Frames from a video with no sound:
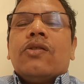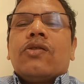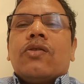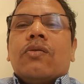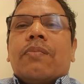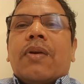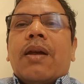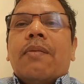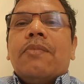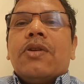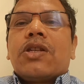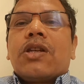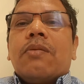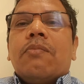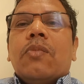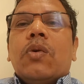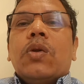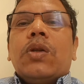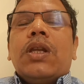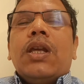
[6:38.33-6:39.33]
So Prime
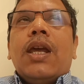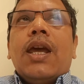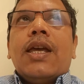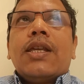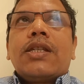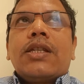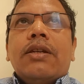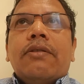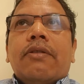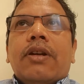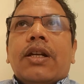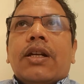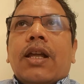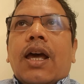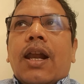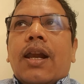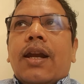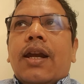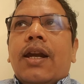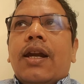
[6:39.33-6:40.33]
Minister Modi has given
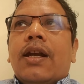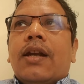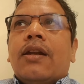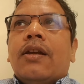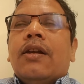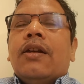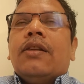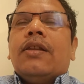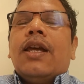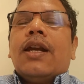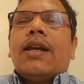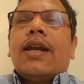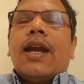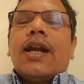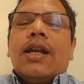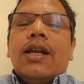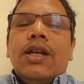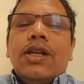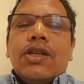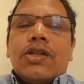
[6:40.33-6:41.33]
target that
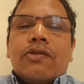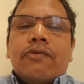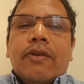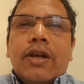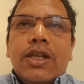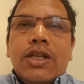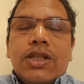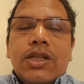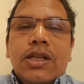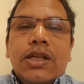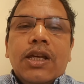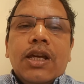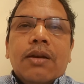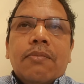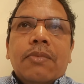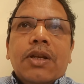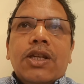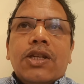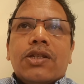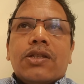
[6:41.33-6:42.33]
at least one
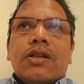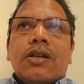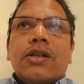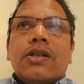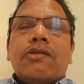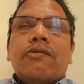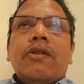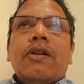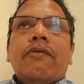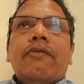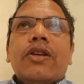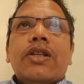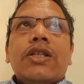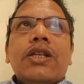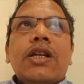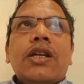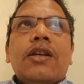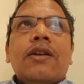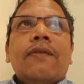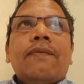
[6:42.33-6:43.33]
senior minister will
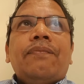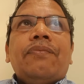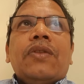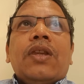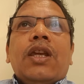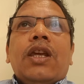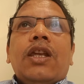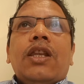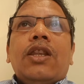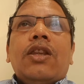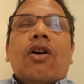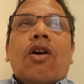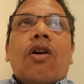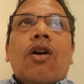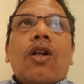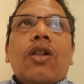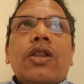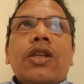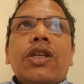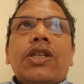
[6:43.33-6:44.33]
visit in
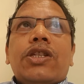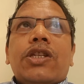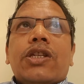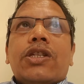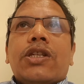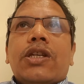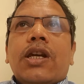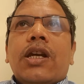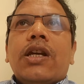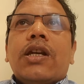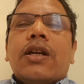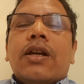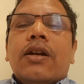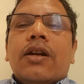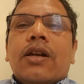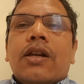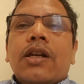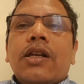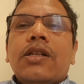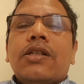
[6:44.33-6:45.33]
all these 68
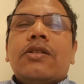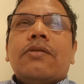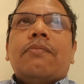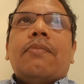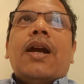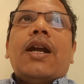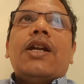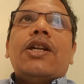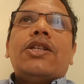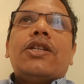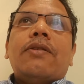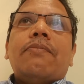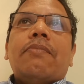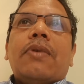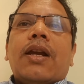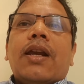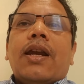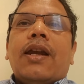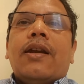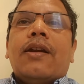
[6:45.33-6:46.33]
countries by
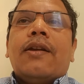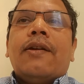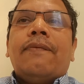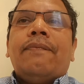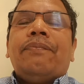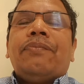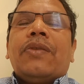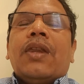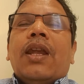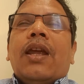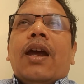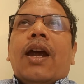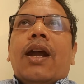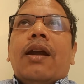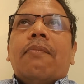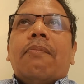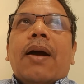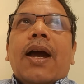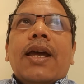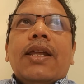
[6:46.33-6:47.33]
December end,
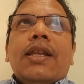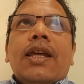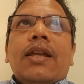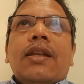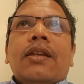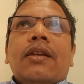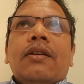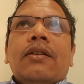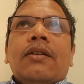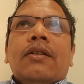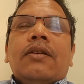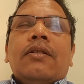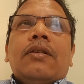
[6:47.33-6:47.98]
and by then